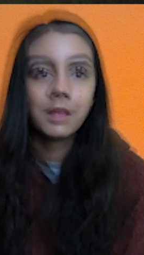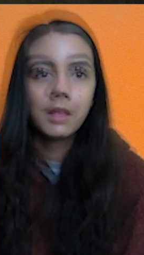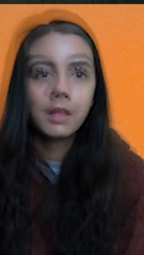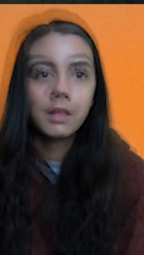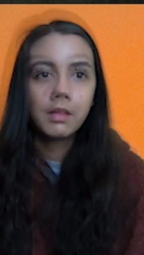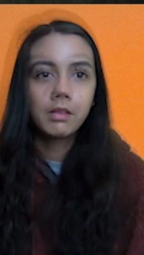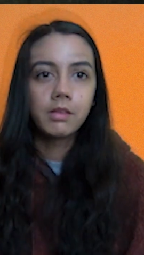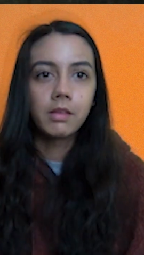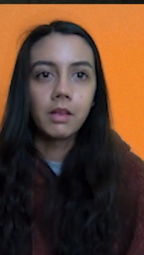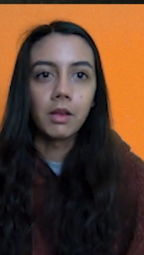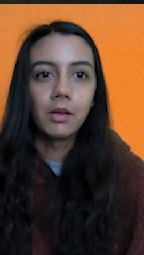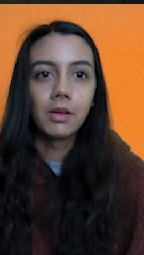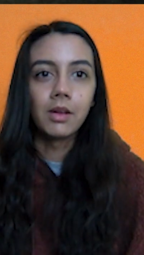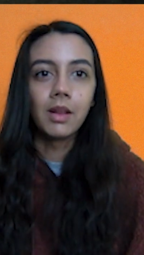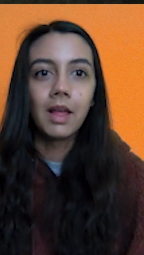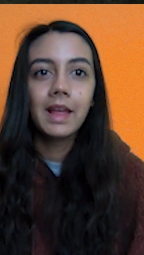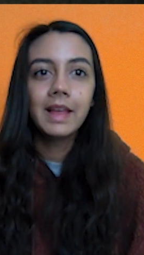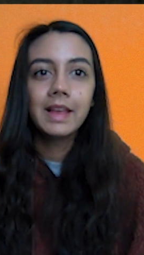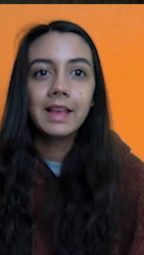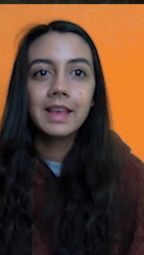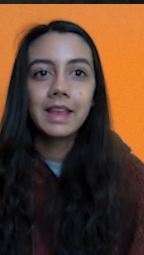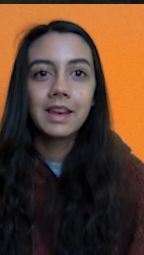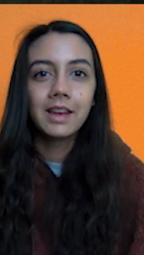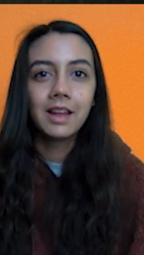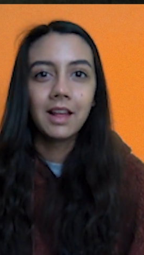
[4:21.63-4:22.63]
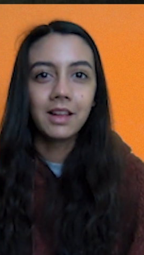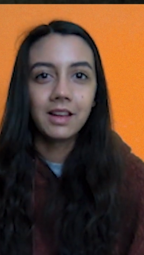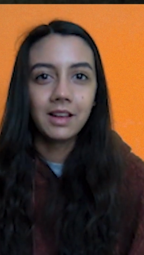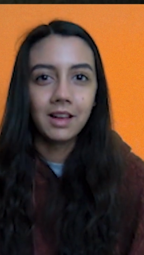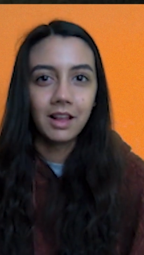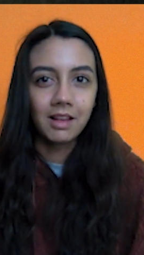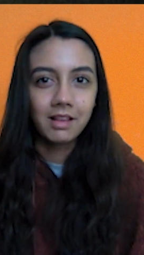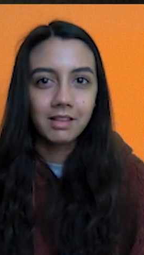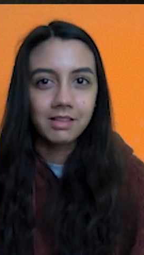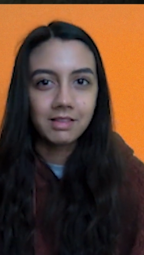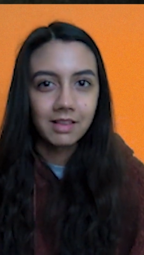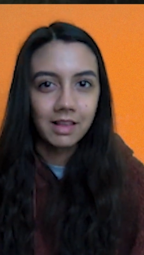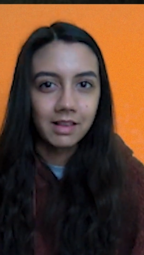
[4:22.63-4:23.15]
So like in our
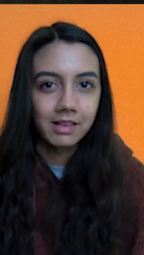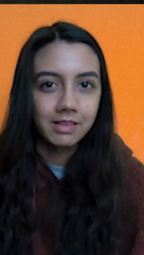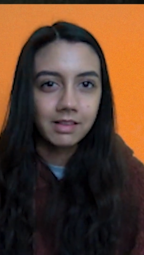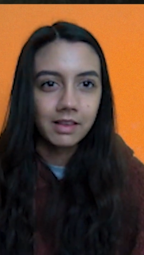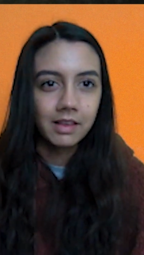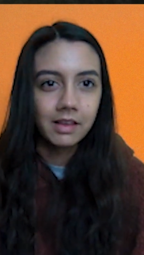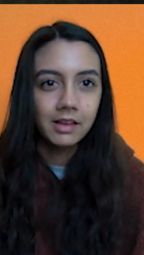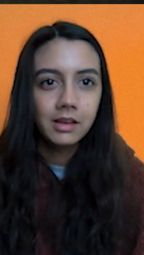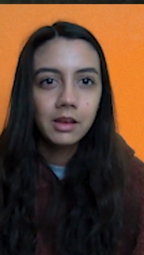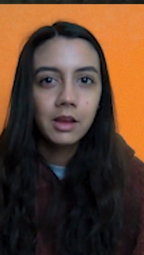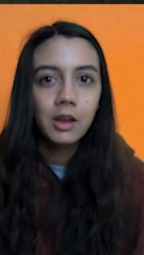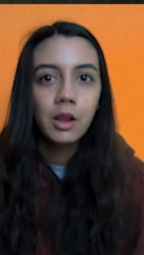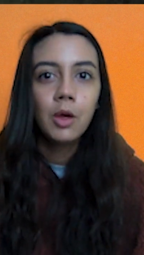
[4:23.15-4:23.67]
last lesson,